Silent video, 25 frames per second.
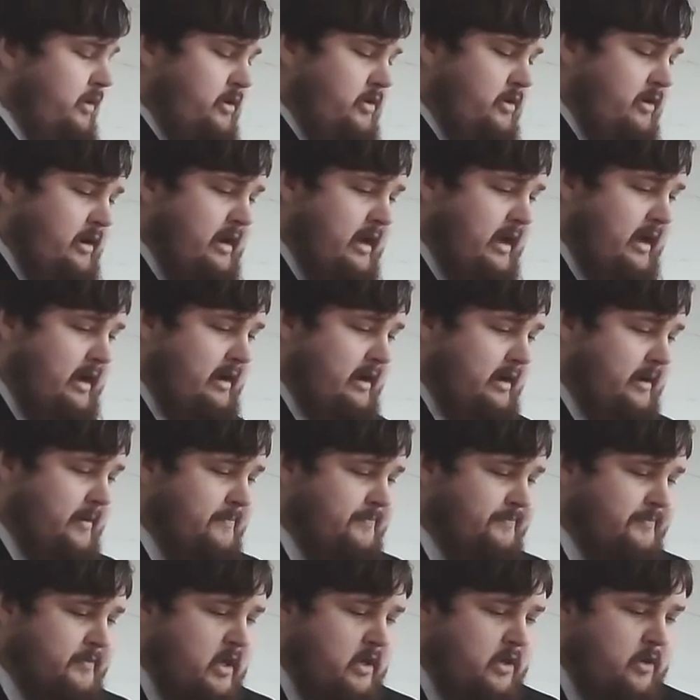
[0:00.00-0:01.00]
created.
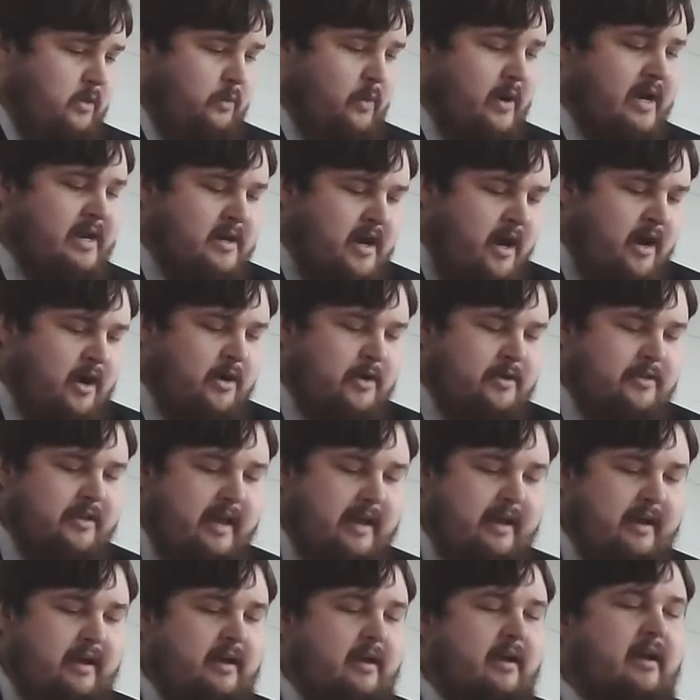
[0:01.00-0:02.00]
We know
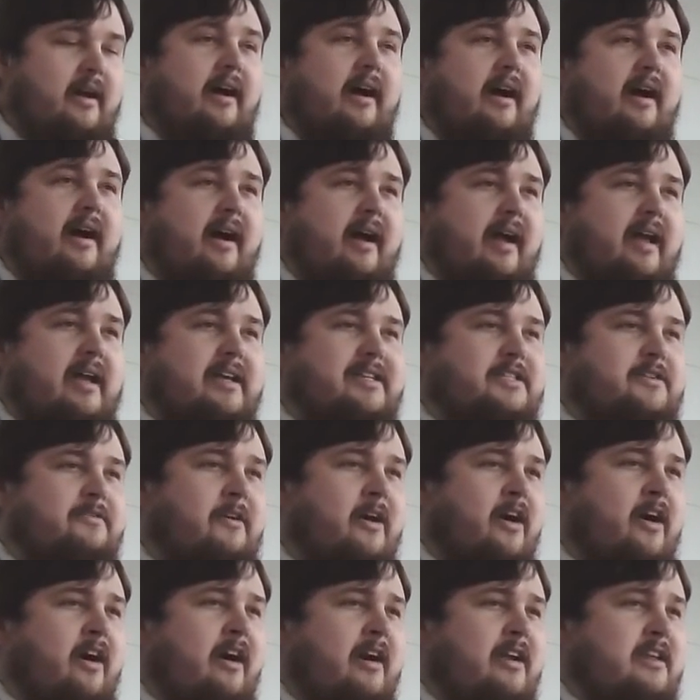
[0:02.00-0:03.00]
that uh, as
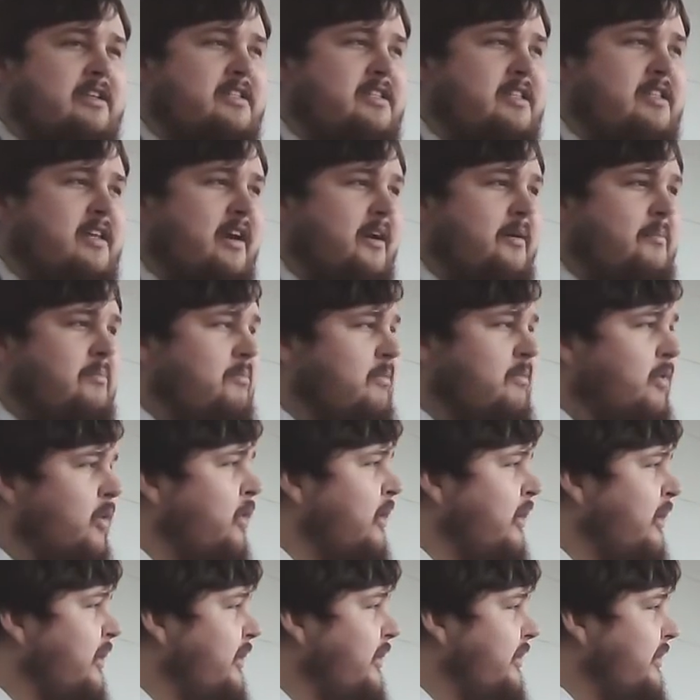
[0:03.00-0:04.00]
far as their
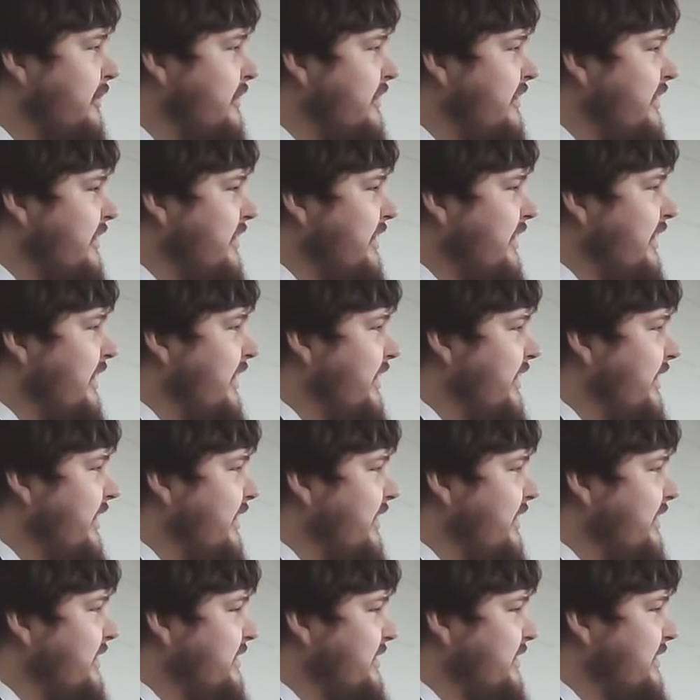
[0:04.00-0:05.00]
moral
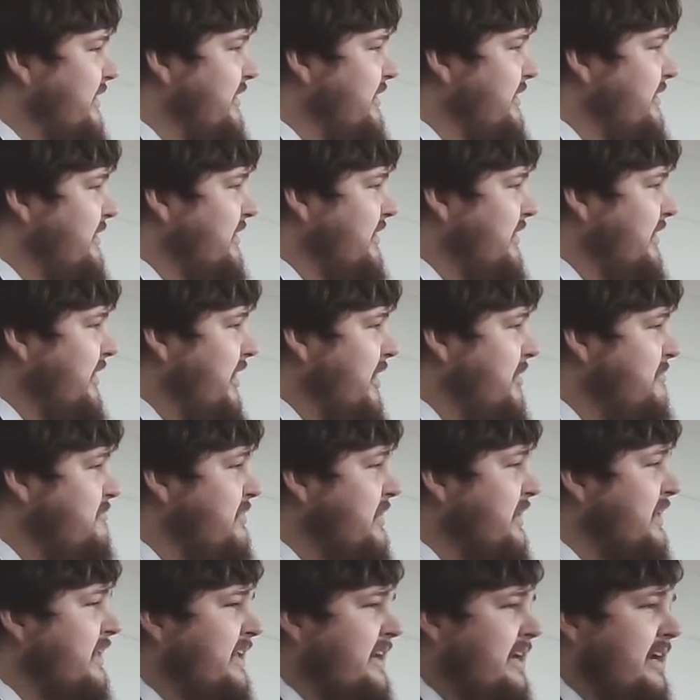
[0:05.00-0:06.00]
uh,
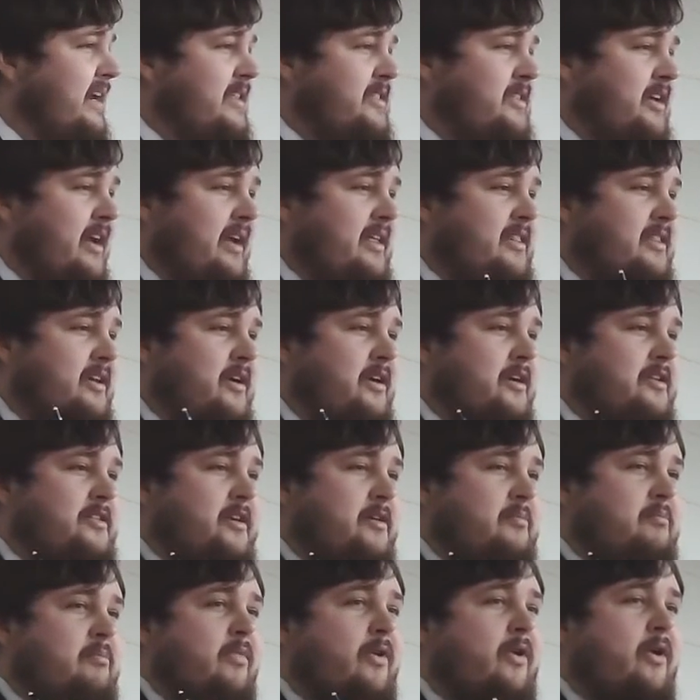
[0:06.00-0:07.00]
ability and, and their,
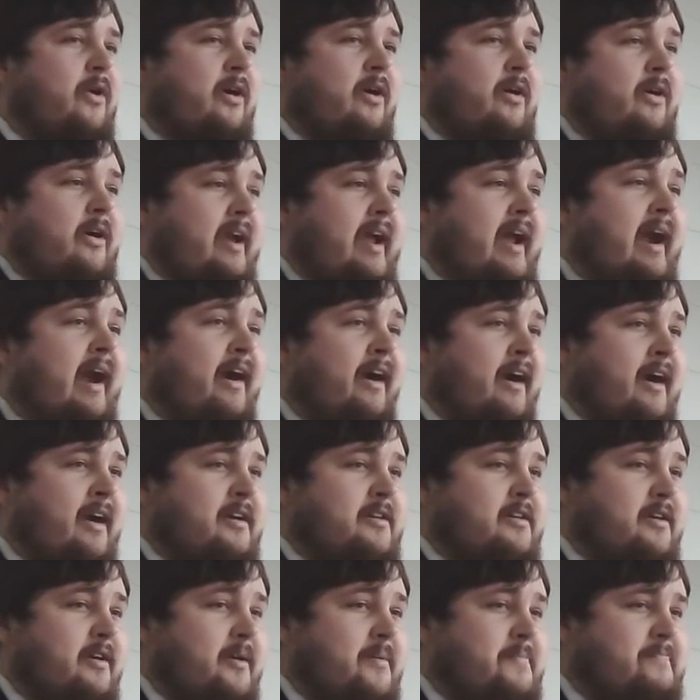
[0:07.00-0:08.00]
their moral
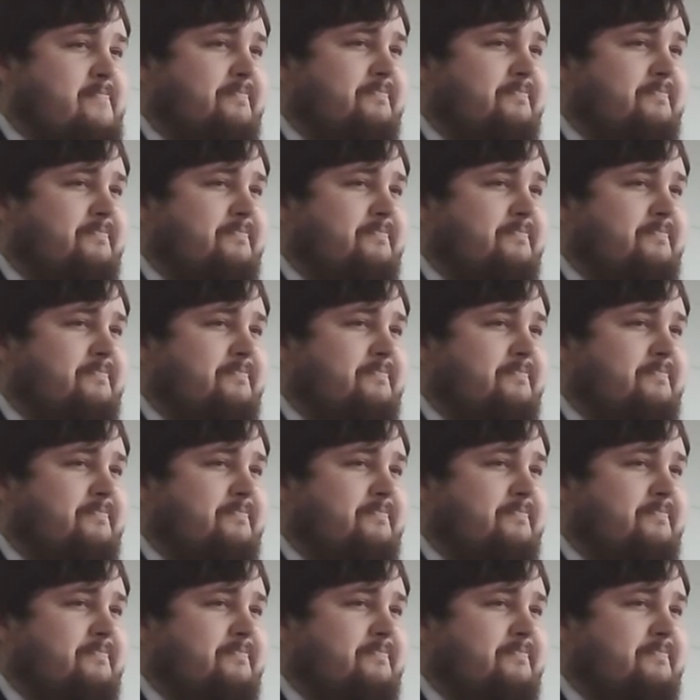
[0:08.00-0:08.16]
character.